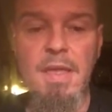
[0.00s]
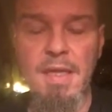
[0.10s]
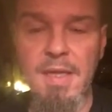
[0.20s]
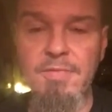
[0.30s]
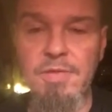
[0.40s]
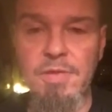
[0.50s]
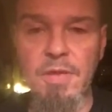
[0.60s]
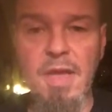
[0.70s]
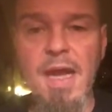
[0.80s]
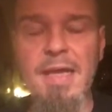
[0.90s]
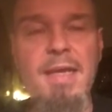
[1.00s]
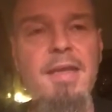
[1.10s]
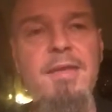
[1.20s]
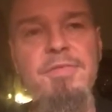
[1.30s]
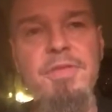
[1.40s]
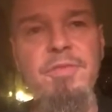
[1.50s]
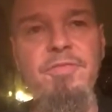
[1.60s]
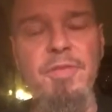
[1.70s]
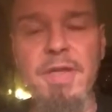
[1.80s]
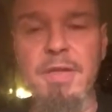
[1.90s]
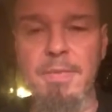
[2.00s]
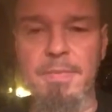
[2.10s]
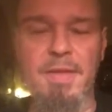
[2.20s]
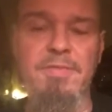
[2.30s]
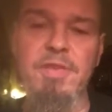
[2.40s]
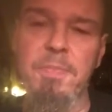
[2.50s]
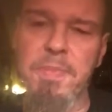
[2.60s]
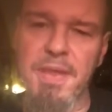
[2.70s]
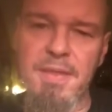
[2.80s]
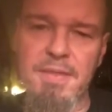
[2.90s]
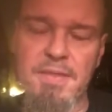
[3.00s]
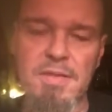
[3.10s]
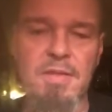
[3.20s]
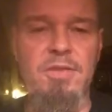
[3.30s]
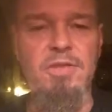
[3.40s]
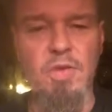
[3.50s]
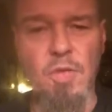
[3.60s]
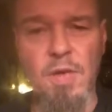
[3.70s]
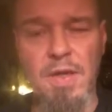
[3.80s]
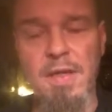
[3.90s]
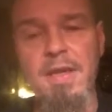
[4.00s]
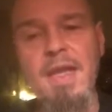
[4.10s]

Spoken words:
It gives you light. It gives you freedom. It gives you peace, joy.